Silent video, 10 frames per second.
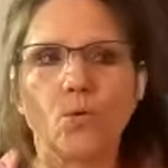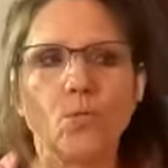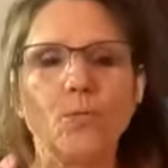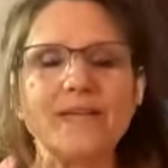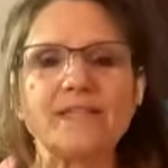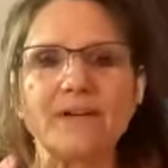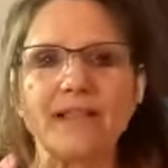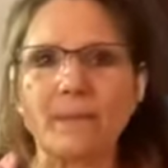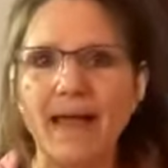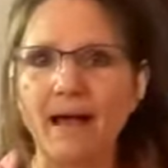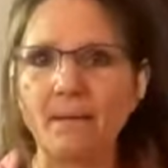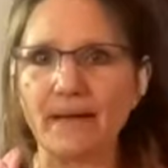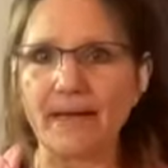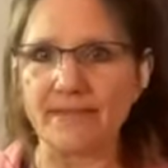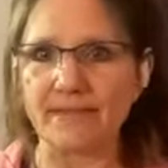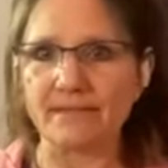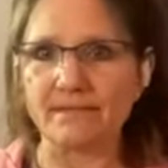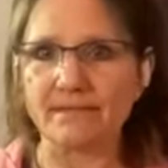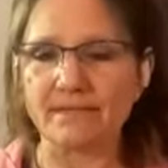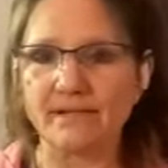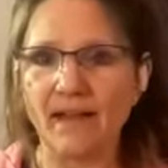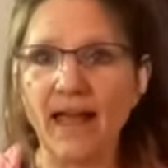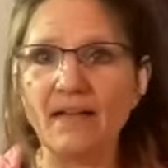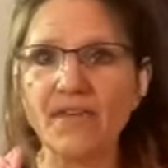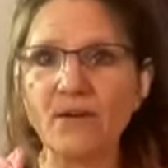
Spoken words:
we develop habits and